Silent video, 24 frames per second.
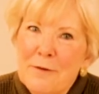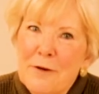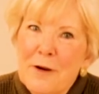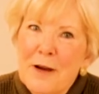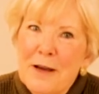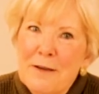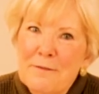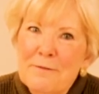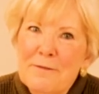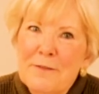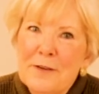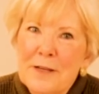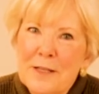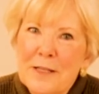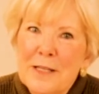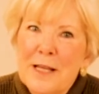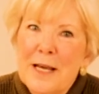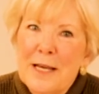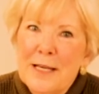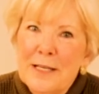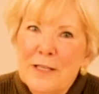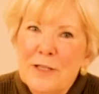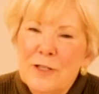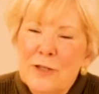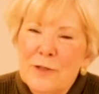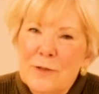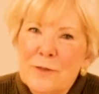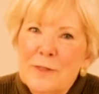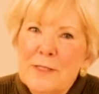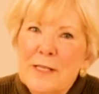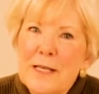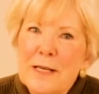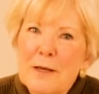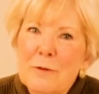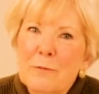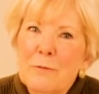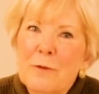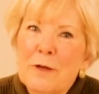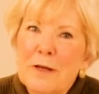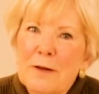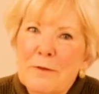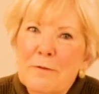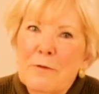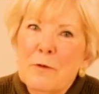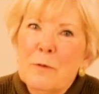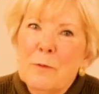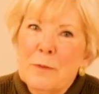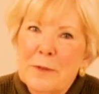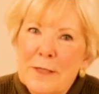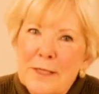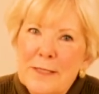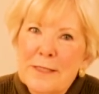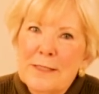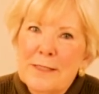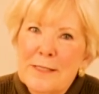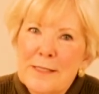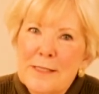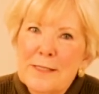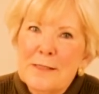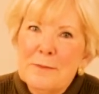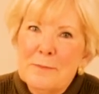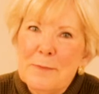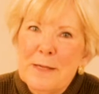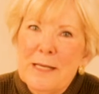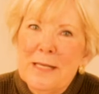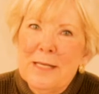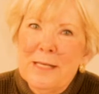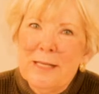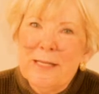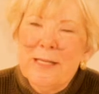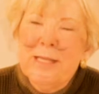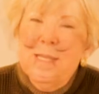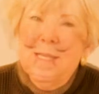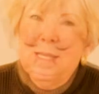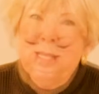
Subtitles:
I feel like using and whatever pleases me.